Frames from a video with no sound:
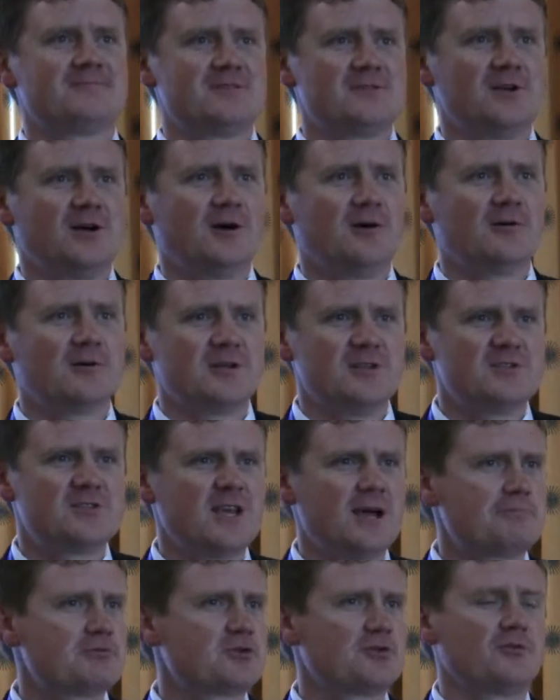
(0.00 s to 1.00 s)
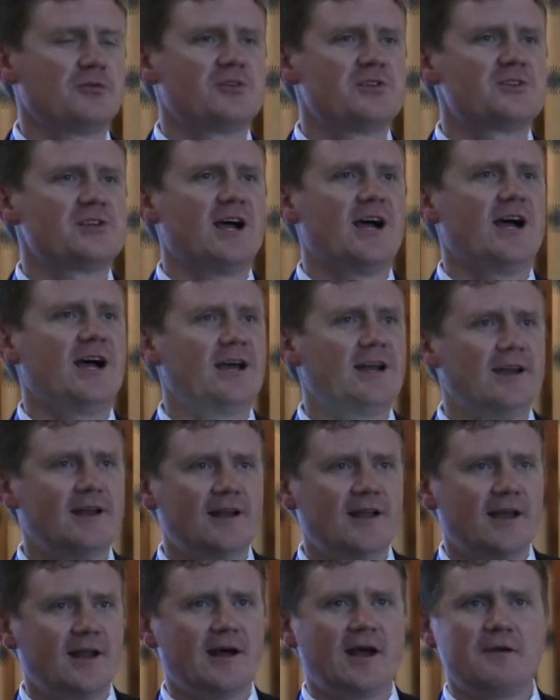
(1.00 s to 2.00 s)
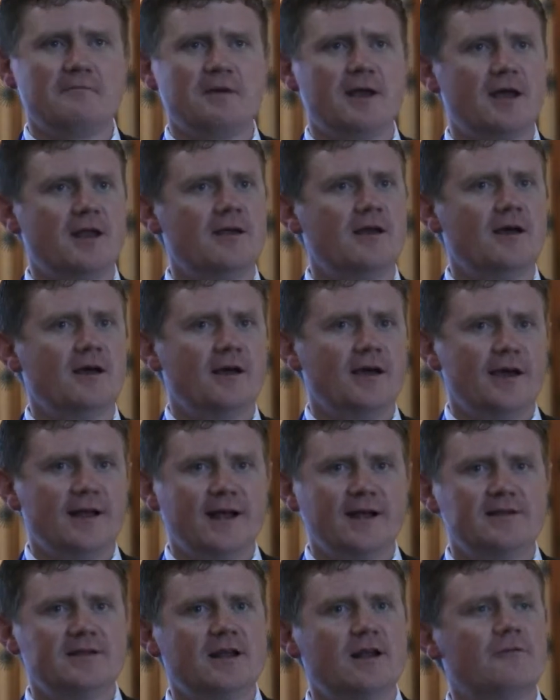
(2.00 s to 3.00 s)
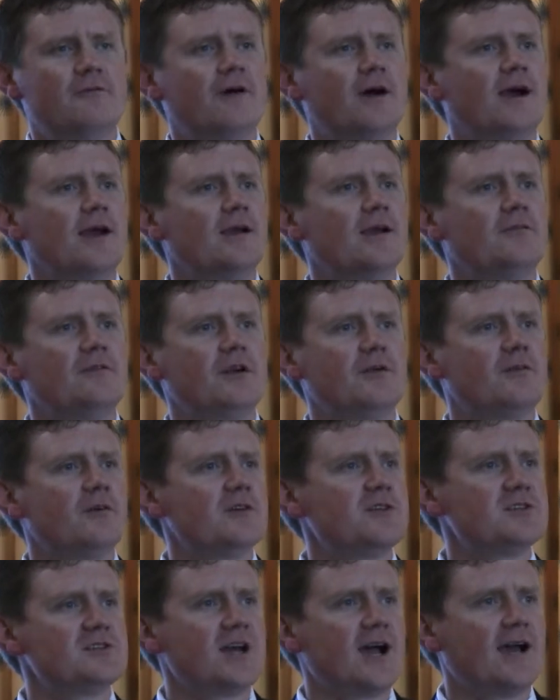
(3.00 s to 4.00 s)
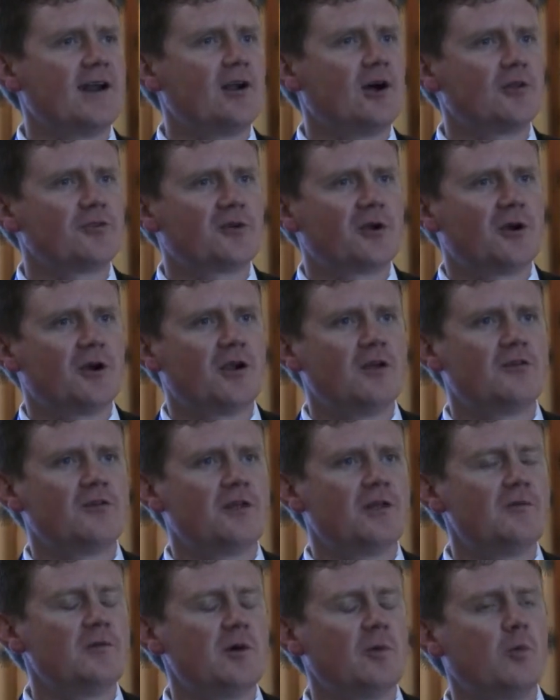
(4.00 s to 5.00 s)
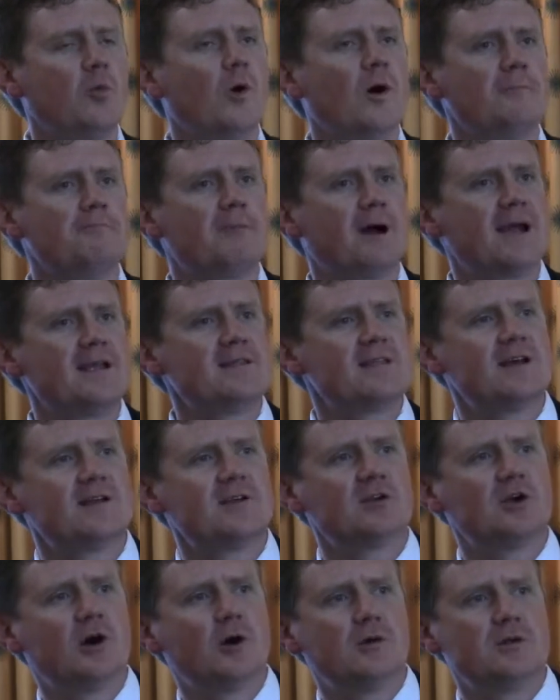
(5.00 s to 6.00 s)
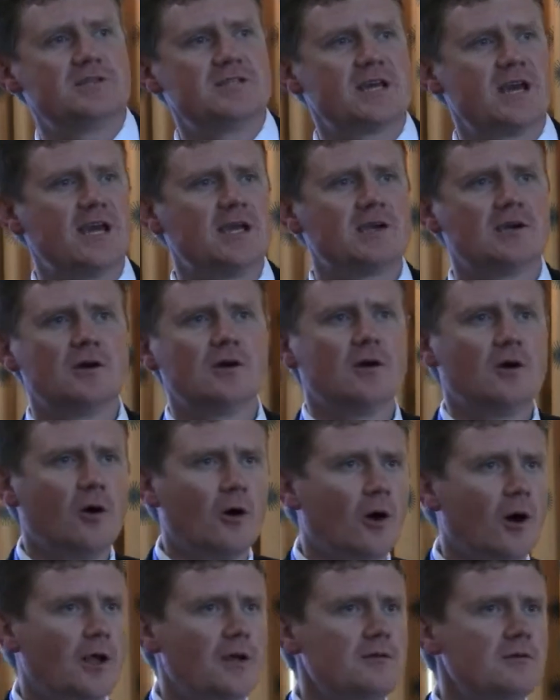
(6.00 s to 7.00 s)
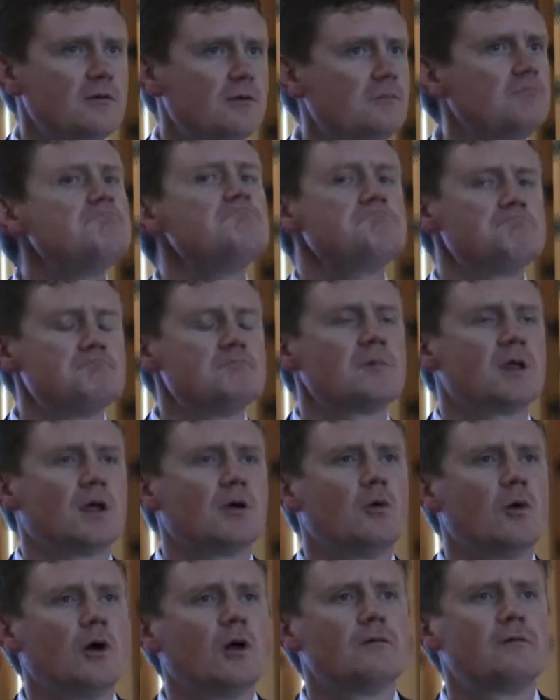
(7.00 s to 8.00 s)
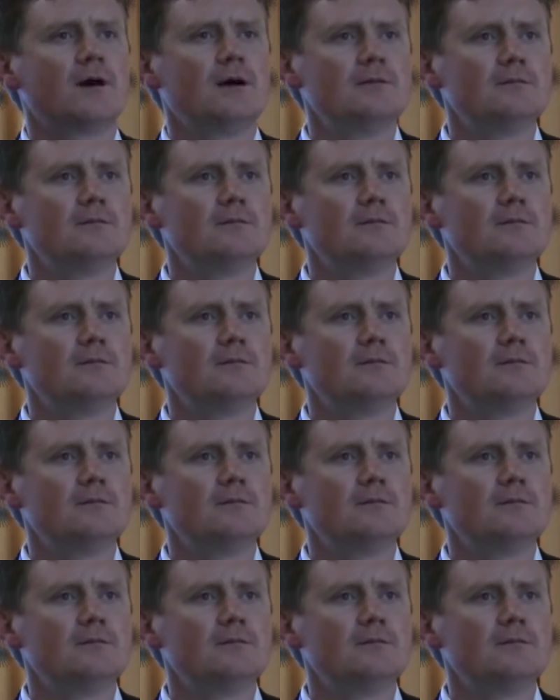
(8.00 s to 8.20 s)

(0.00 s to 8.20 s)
So conceptual design and identifying of different design alternatives that one might then go and take on can qualify.